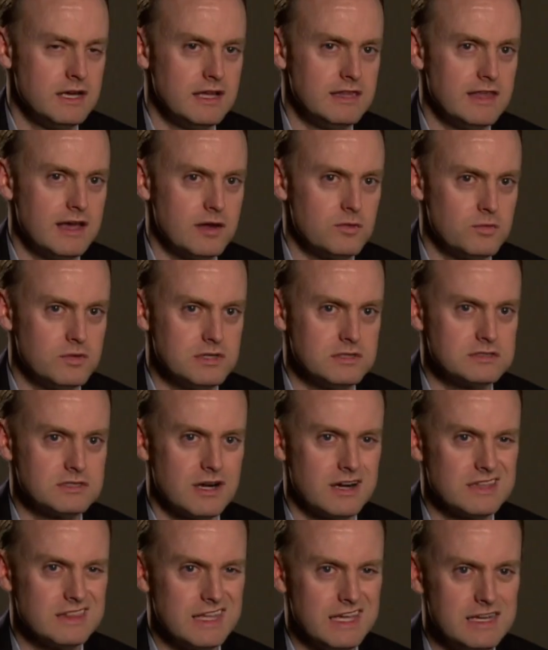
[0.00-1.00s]
And that was
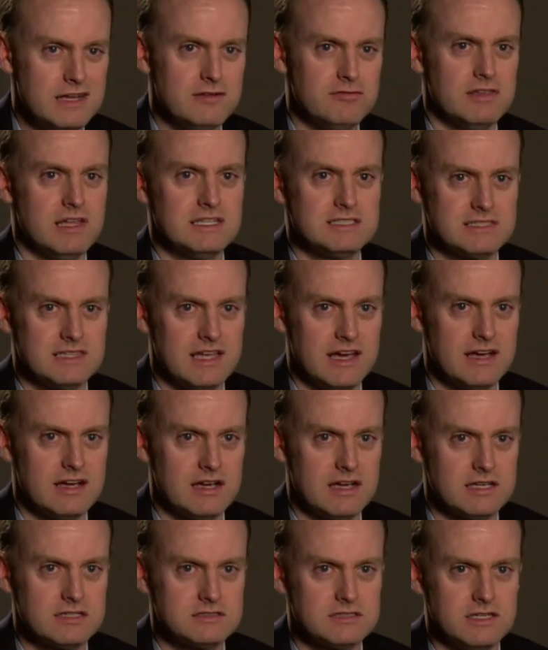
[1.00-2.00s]
Our Lady of Las
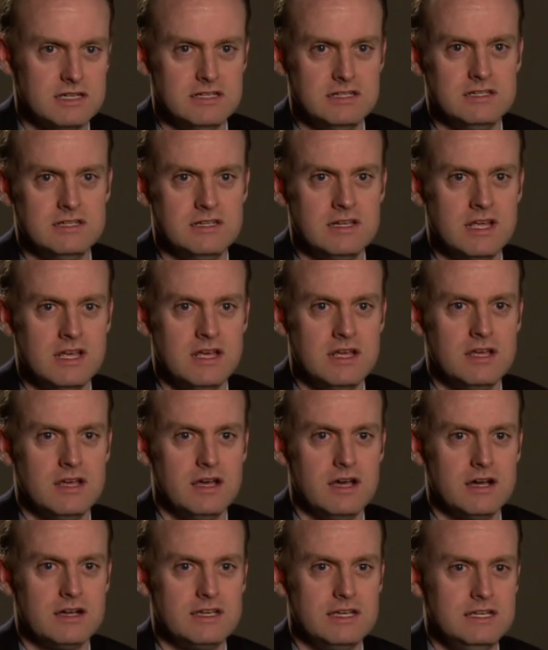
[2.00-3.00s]
Lajas in
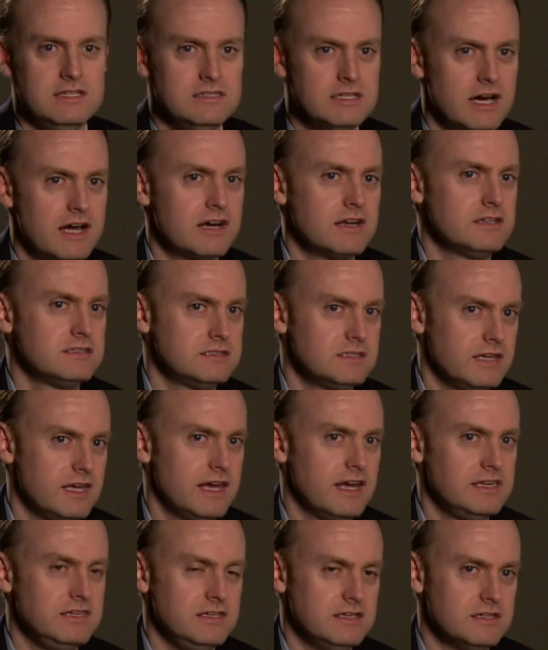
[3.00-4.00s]
uh, Guaitara
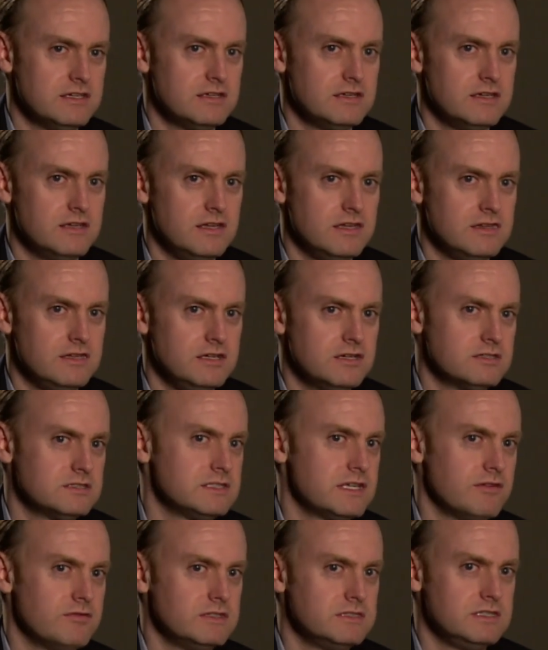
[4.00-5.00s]
Canyon in the year
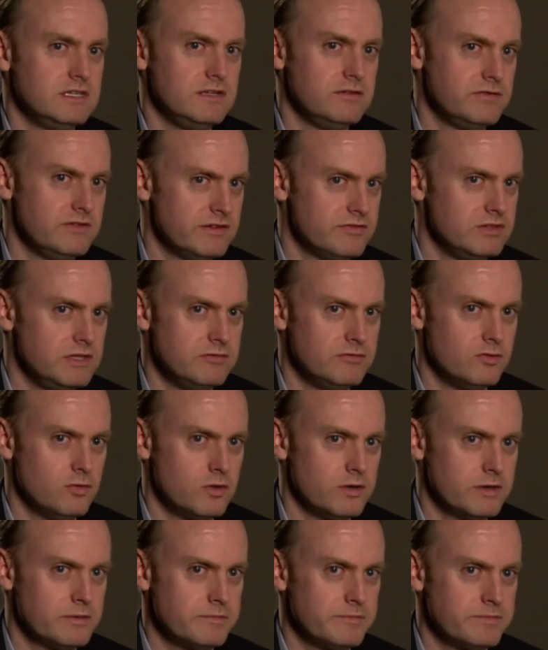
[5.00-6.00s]

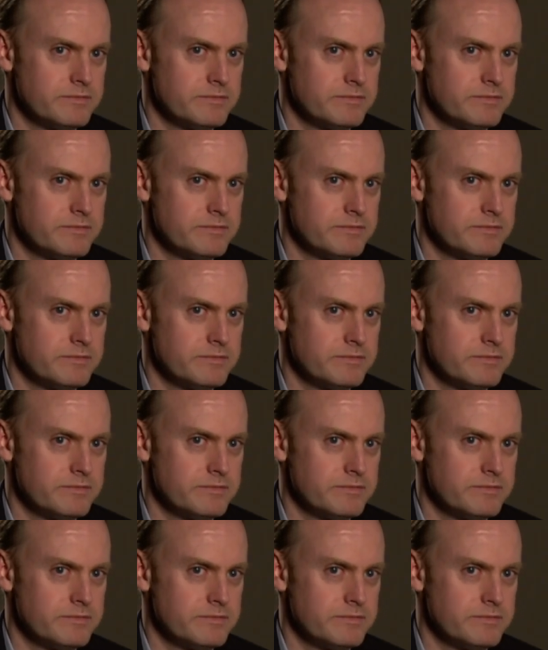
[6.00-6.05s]
1754.